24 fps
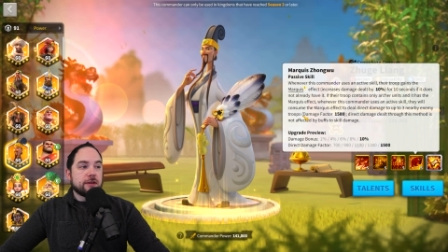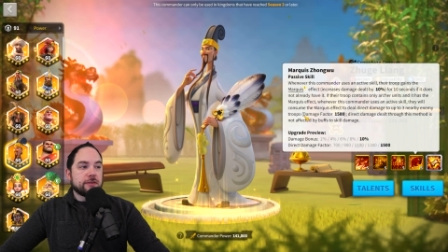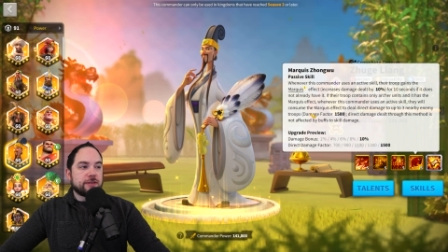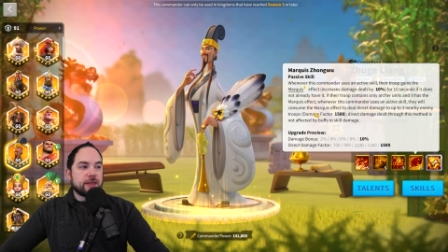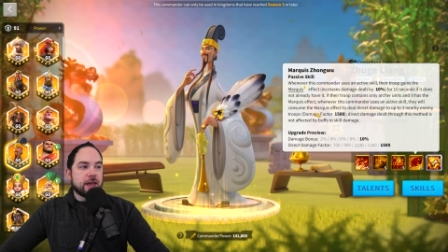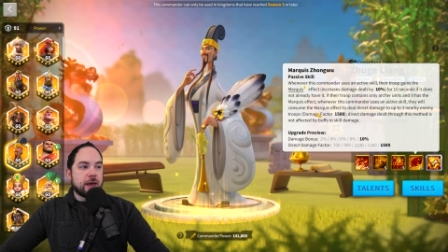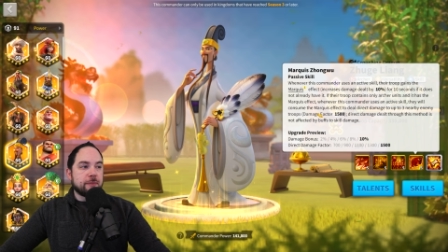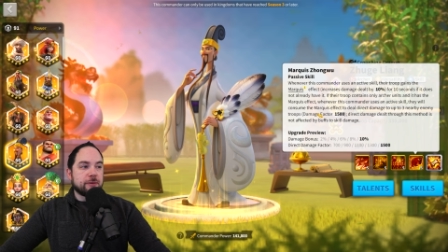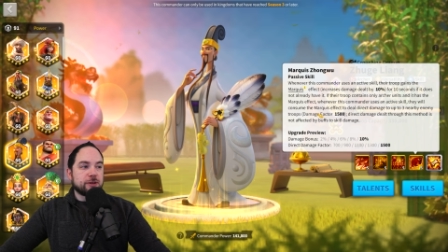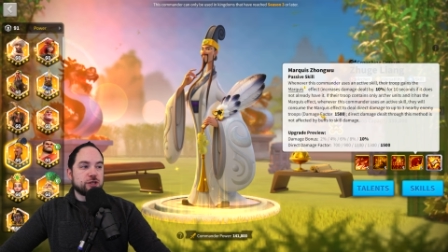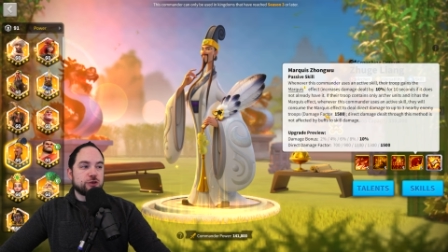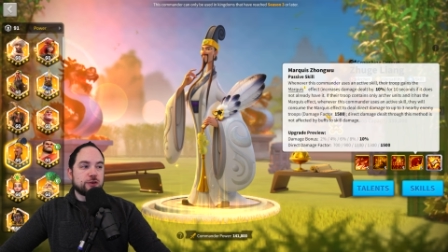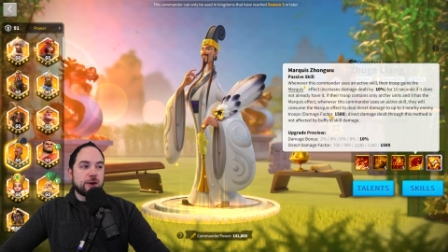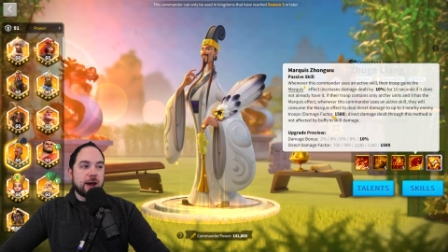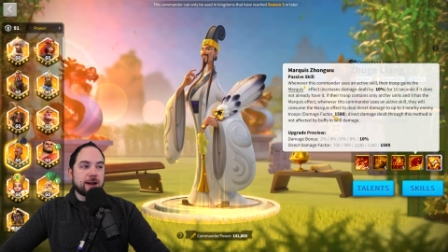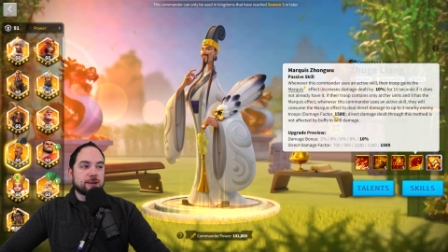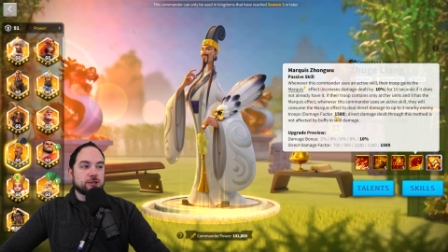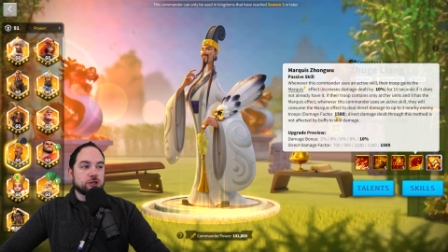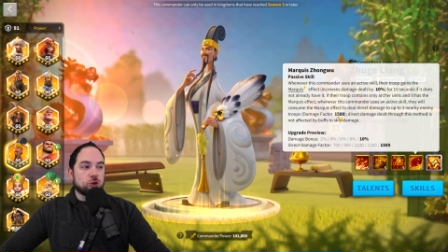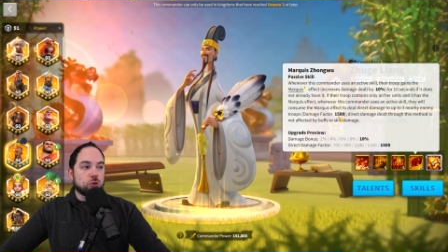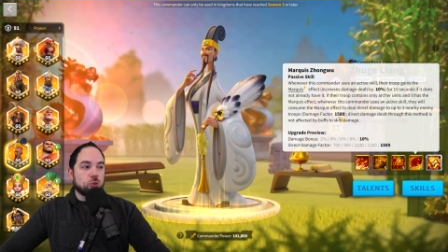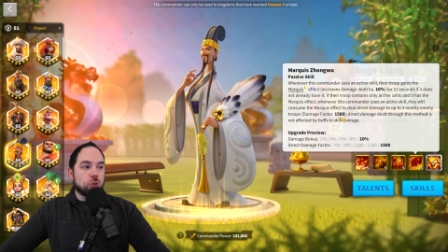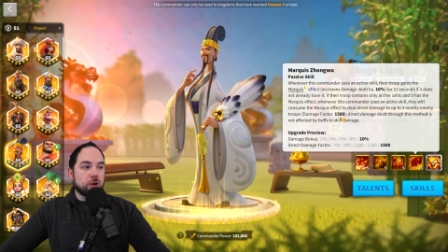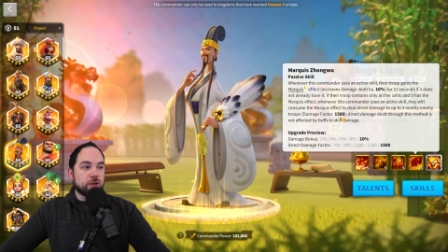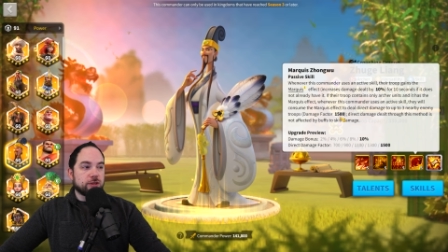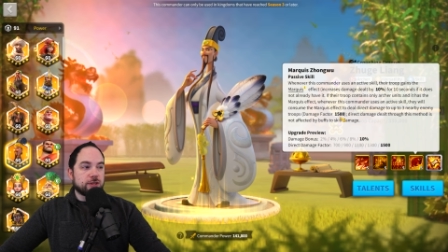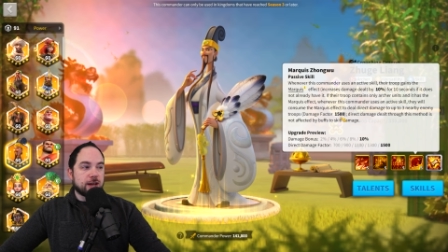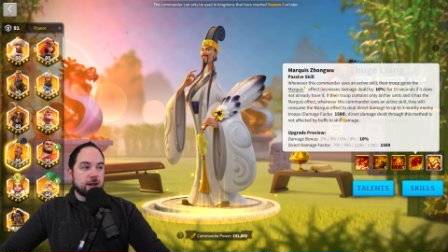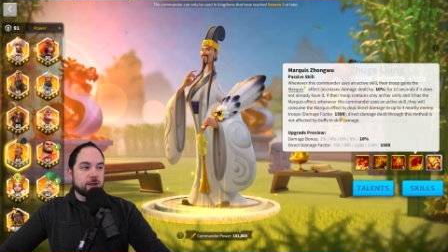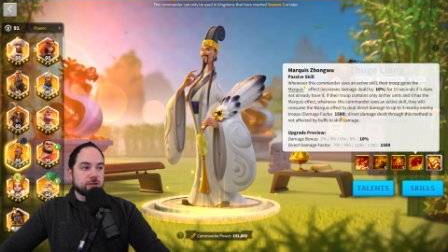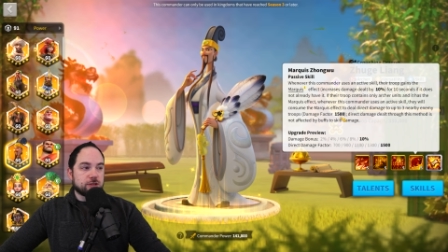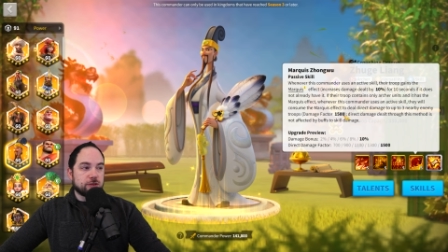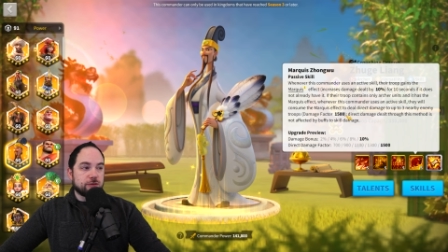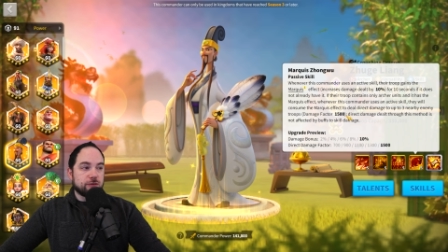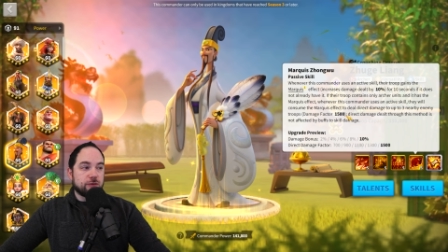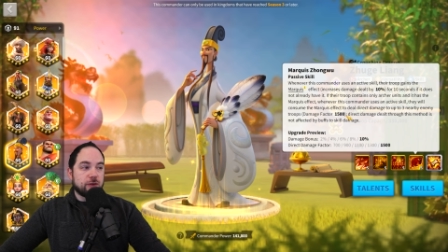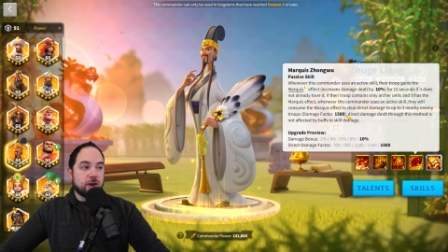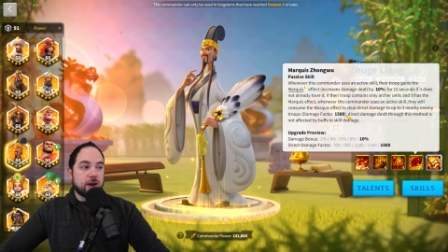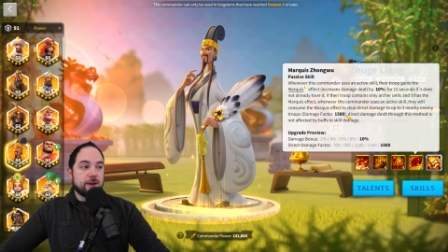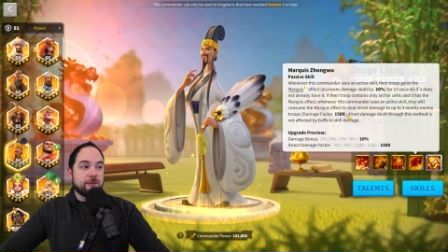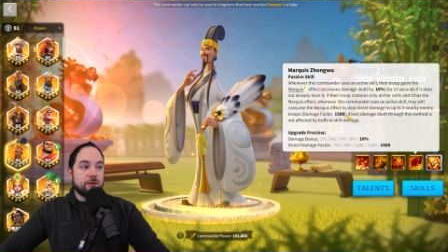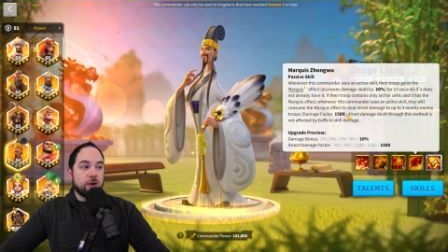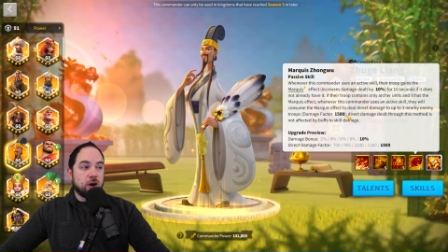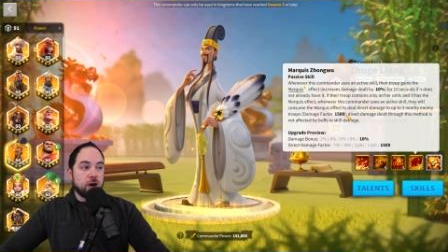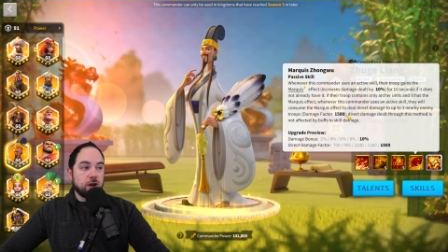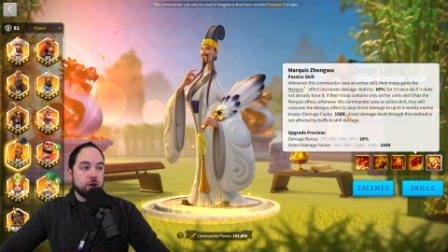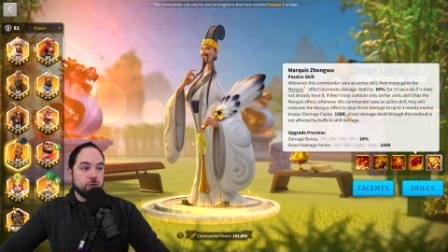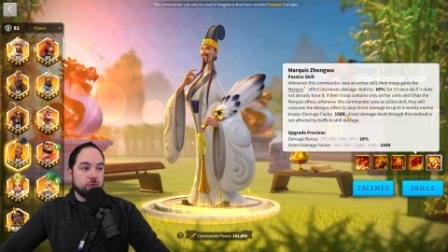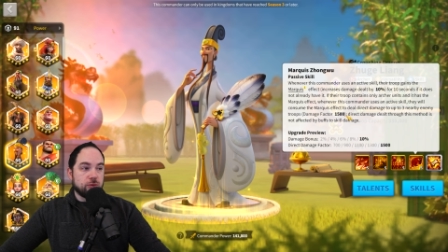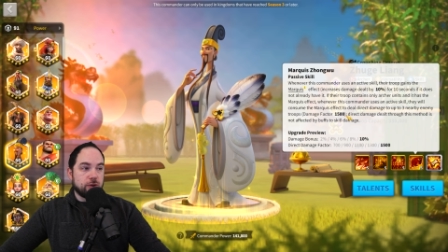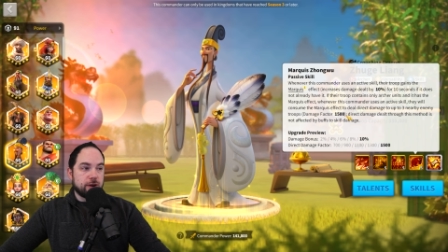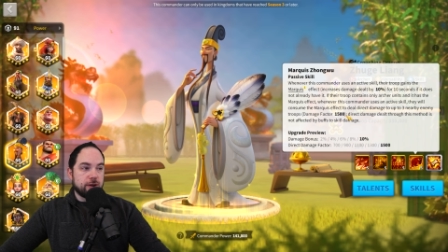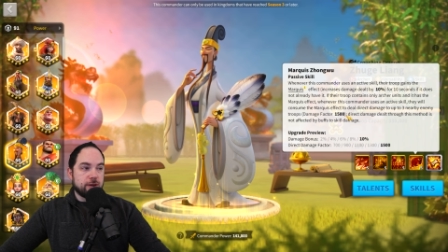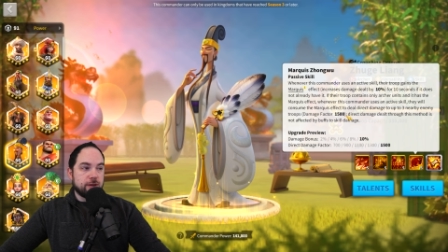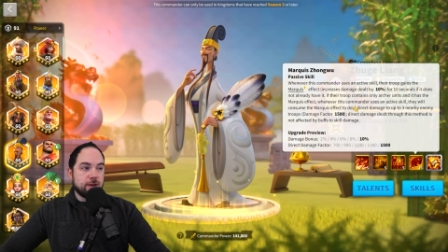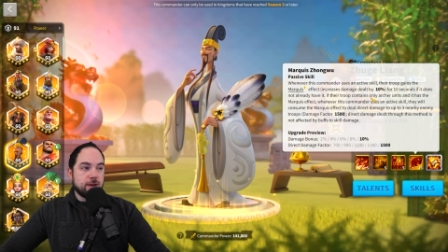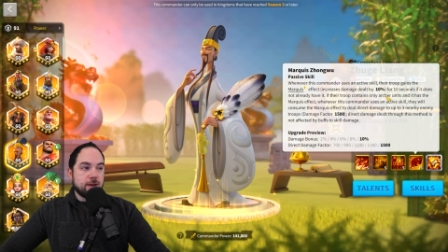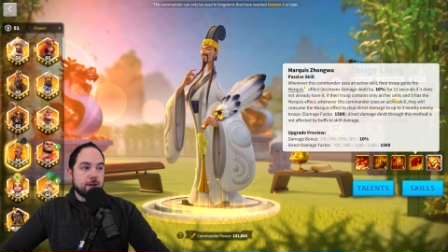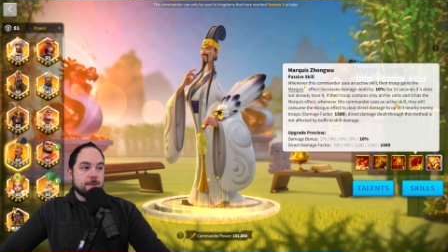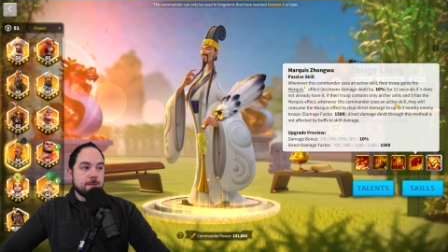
damage factor 1,500,